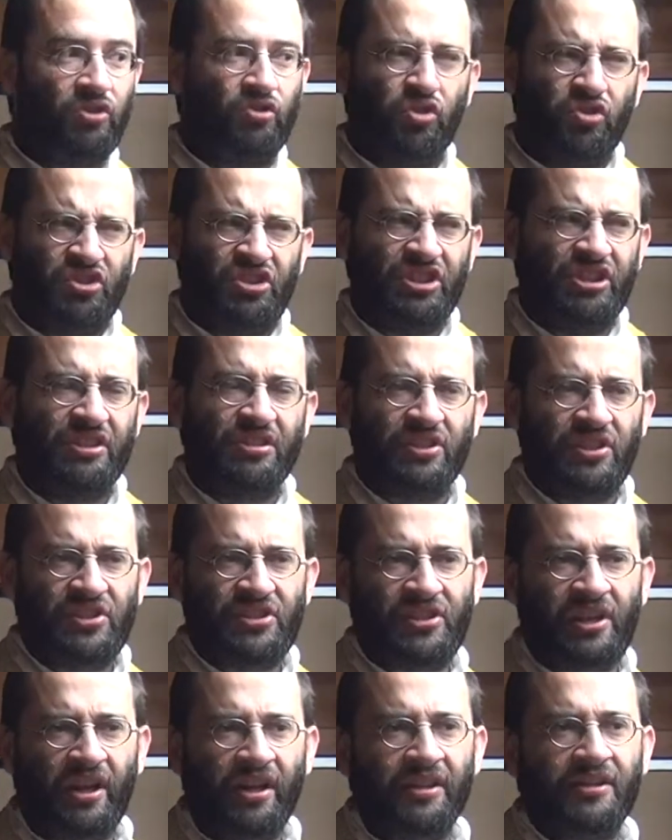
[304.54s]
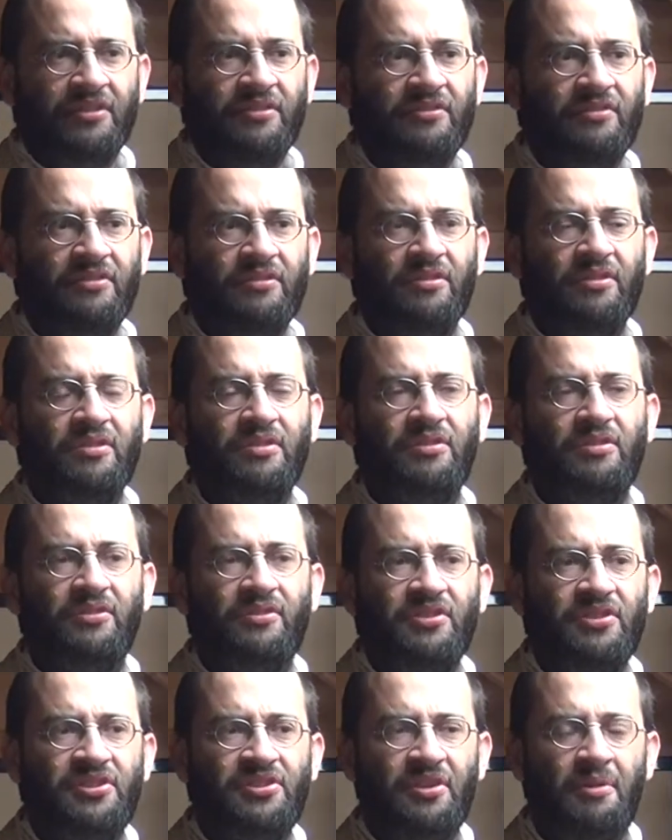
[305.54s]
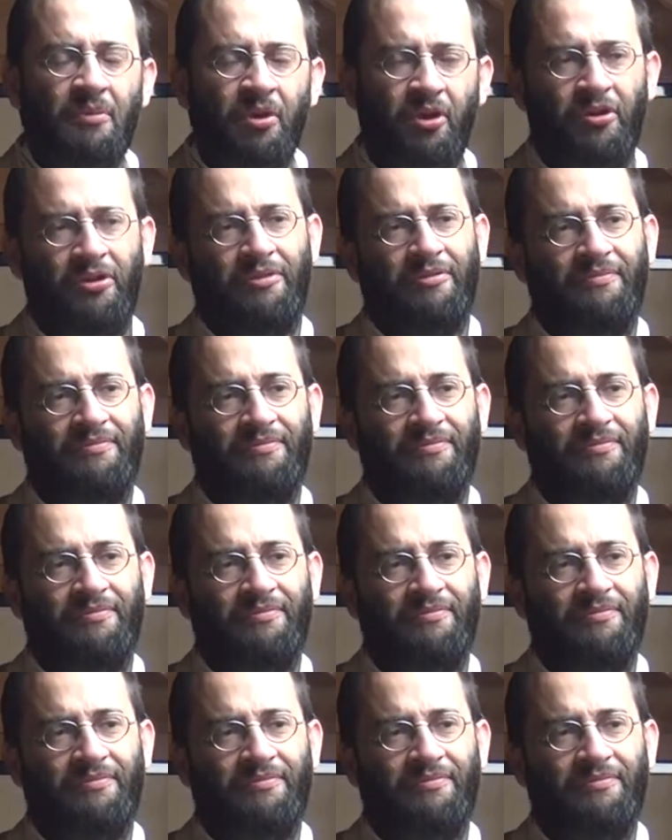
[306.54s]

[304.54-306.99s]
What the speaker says: the deal is signed this summer.